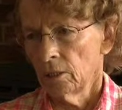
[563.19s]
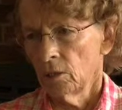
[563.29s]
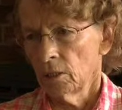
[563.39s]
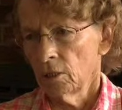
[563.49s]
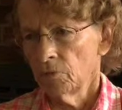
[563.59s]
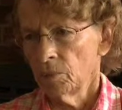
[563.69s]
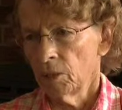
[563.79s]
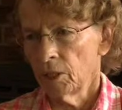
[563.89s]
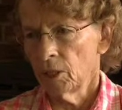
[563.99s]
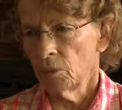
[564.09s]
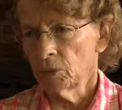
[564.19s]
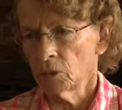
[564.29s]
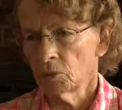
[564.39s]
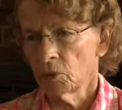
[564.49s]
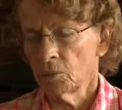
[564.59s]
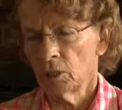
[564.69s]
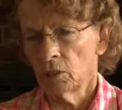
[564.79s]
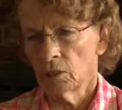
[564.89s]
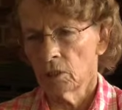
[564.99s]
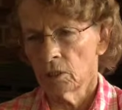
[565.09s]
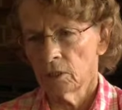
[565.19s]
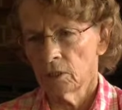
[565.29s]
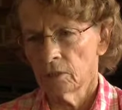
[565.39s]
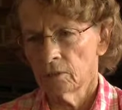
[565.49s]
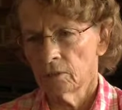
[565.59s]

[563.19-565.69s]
uh, everybody helped us with our belongings.